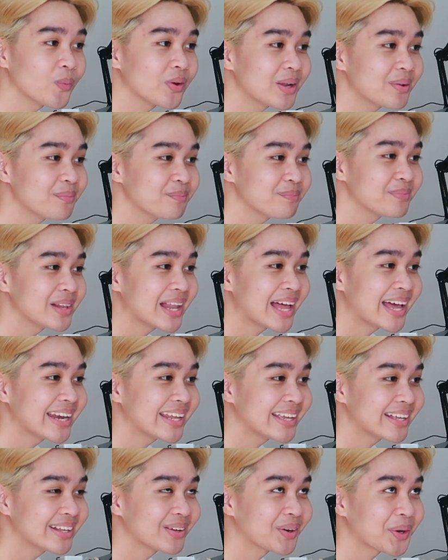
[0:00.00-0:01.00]
what I'm
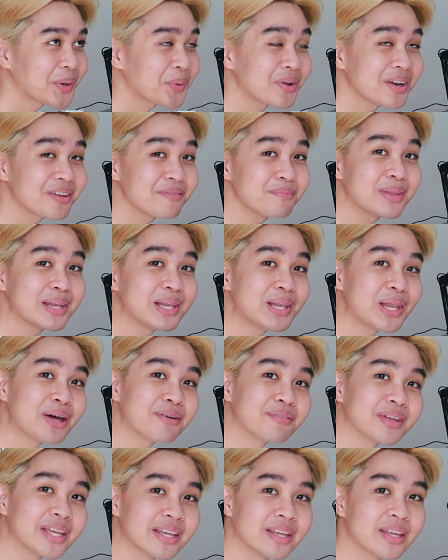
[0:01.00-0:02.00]
planning, or what I've been
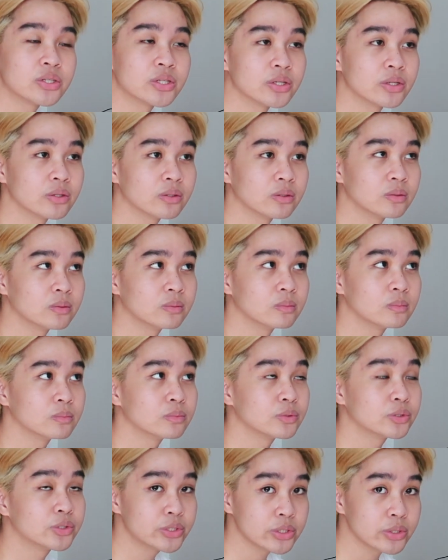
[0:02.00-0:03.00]
loving to
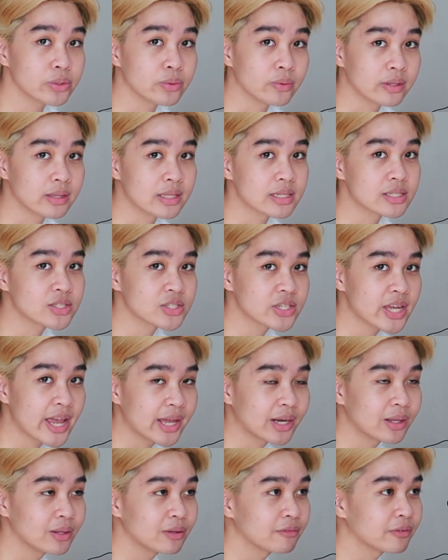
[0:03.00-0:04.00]
do in this
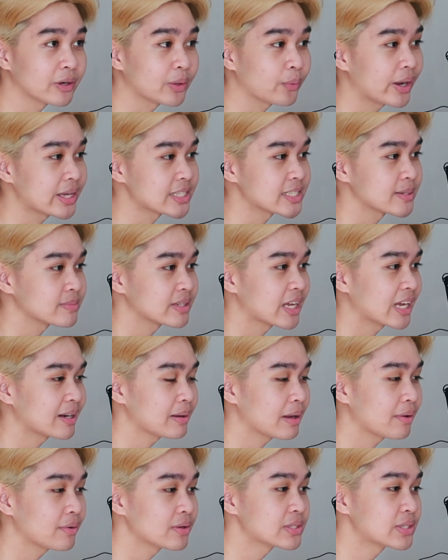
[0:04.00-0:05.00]
channel for quite some time
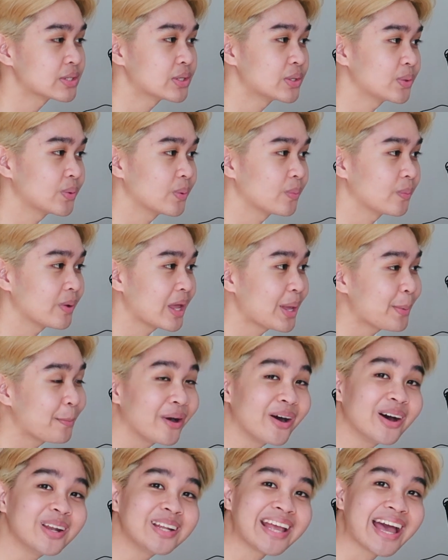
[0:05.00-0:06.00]
now, is to do a
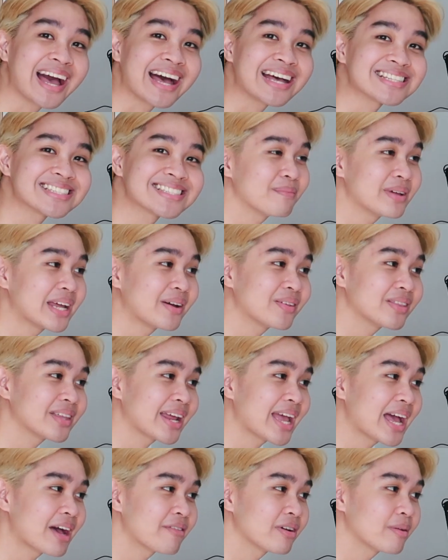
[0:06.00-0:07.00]
podcast. But now that
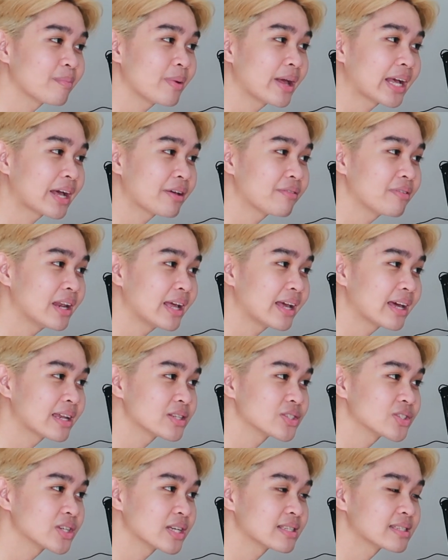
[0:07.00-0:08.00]
I have a mic, I feel like it
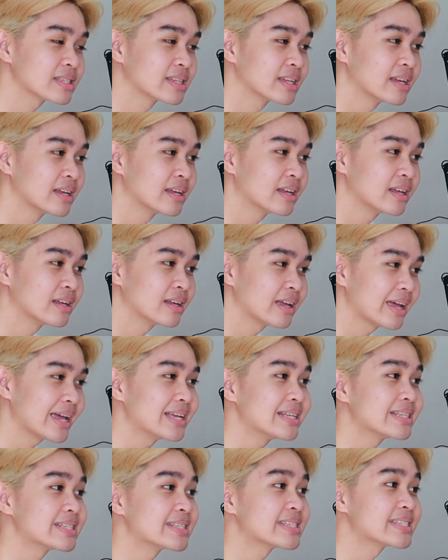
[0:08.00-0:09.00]
is just
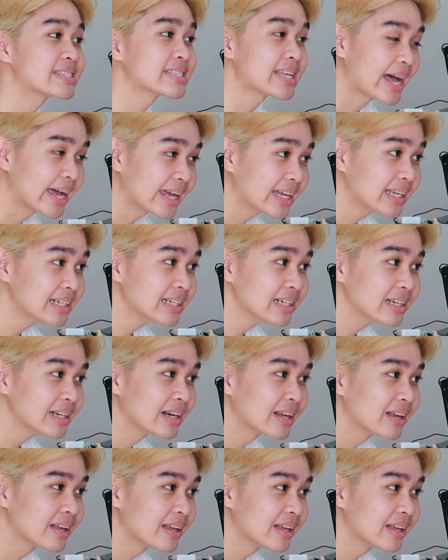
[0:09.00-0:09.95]
a sign